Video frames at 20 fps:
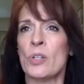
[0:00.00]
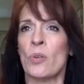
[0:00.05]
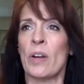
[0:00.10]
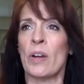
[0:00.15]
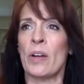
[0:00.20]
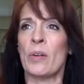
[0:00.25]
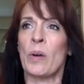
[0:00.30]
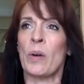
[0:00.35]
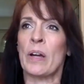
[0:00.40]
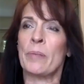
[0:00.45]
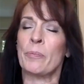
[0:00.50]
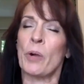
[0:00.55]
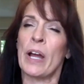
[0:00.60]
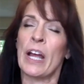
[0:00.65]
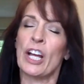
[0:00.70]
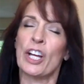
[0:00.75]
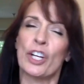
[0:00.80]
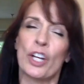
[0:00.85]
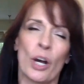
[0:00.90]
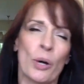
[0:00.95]
going one
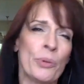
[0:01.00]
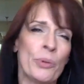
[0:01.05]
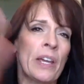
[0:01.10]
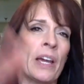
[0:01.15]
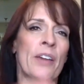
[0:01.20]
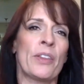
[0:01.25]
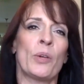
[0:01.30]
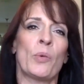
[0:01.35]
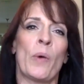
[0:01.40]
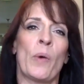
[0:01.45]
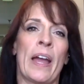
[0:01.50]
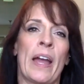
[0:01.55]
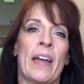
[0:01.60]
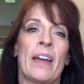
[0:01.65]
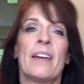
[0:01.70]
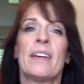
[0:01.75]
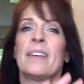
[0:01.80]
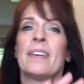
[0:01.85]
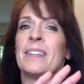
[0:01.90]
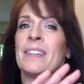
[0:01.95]
way, go the other way.
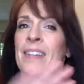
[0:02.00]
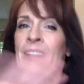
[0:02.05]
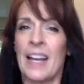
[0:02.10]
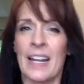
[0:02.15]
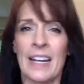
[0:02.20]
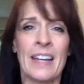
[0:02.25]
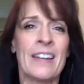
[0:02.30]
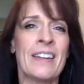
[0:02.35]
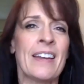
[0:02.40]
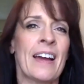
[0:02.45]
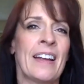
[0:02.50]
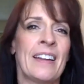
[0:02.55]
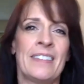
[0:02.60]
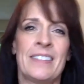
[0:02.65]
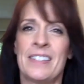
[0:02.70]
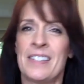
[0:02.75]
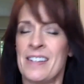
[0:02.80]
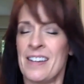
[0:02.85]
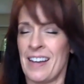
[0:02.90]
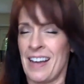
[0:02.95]
99
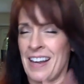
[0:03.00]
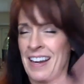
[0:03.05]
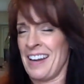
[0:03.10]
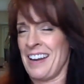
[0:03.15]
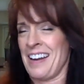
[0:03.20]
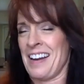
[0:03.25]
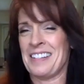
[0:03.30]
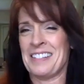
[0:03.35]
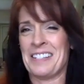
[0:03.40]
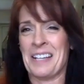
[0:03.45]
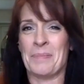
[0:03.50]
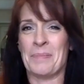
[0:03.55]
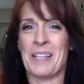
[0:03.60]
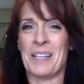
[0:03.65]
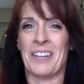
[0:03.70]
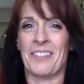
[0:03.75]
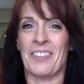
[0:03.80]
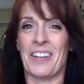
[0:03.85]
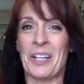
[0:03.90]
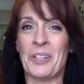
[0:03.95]
times out
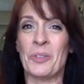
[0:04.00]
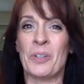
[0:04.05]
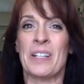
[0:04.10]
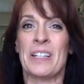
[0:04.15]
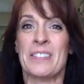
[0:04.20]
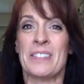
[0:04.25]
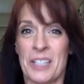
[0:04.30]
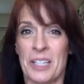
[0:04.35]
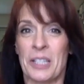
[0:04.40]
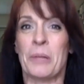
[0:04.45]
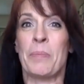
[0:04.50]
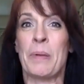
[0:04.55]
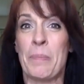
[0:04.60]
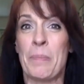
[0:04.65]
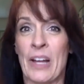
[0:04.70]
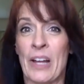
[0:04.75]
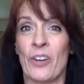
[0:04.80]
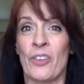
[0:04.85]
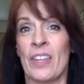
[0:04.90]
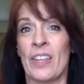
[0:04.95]
of 100, it's going to be
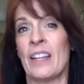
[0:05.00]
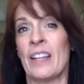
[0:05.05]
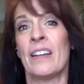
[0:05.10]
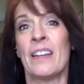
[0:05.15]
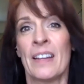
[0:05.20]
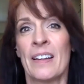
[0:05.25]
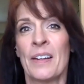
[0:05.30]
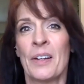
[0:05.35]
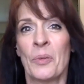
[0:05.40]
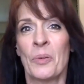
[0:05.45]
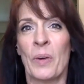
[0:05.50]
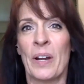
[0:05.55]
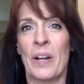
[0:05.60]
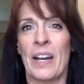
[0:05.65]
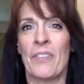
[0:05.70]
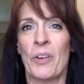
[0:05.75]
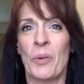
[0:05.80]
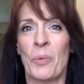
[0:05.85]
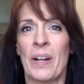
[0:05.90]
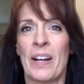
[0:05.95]
better than what
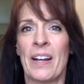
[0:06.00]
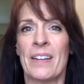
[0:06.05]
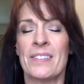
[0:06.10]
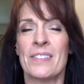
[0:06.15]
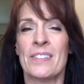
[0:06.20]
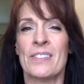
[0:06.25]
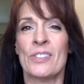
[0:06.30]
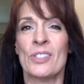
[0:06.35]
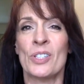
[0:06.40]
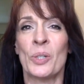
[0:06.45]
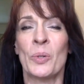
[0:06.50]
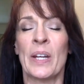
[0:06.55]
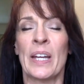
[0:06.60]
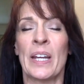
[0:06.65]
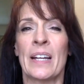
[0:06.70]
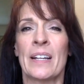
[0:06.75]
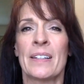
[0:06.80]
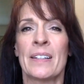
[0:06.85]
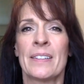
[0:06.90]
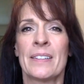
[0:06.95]
everyone else is
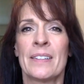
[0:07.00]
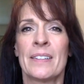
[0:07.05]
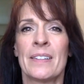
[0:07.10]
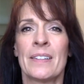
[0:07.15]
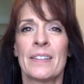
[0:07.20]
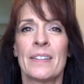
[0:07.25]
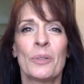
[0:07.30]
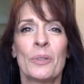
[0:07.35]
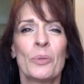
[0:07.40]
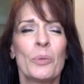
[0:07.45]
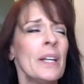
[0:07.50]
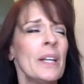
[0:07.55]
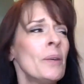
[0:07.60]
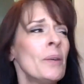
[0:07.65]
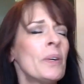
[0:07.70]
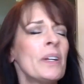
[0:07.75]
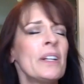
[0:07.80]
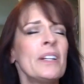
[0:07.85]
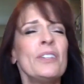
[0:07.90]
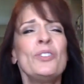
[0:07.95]
doing. What do you
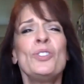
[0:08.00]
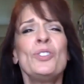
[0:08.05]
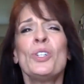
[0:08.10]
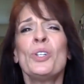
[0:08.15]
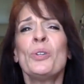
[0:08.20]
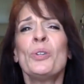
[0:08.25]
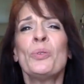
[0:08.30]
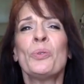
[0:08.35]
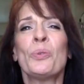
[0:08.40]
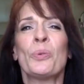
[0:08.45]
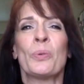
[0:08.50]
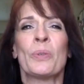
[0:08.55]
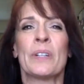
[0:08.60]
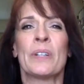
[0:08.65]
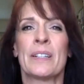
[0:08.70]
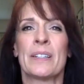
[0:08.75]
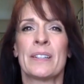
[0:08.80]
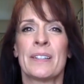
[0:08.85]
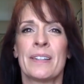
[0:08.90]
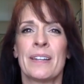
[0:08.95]
want to do?
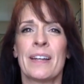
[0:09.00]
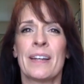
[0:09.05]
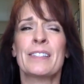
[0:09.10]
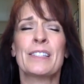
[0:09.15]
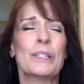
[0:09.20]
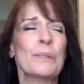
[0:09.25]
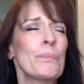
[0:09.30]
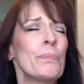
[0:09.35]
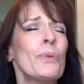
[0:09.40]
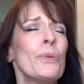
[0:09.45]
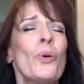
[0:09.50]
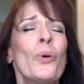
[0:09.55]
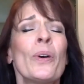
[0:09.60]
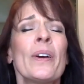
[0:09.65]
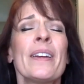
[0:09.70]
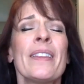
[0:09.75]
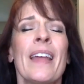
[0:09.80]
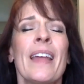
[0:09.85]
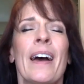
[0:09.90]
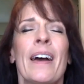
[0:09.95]

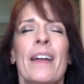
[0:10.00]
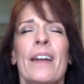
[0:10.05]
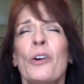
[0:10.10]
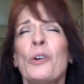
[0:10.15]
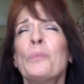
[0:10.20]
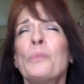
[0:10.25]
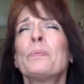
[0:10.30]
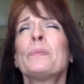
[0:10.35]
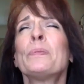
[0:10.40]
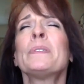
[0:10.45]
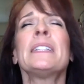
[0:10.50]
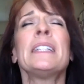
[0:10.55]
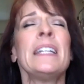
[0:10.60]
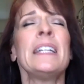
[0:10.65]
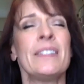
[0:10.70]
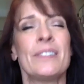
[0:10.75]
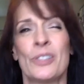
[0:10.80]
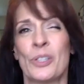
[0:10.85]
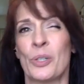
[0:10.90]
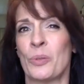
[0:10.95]
Explore that. Oh,
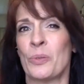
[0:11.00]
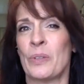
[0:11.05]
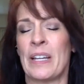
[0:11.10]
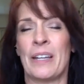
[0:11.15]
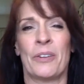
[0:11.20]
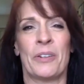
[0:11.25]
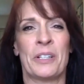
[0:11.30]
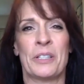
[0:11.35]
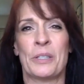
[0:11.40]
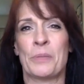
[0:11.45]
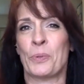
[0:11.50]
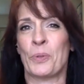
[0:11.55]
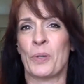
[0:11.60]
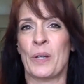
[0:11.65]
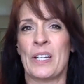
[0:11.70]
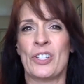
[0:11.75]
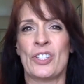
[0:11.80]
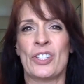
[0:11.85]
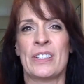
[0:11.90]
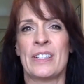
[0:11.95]
please don't let your
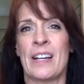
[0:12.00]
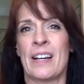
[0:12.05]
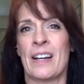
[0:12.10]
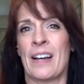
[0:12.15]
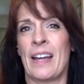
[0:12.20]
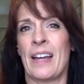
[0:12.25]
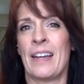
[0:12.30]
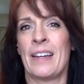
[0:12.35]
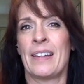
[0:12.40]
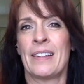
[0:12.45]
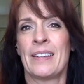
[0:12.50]
inspiration die.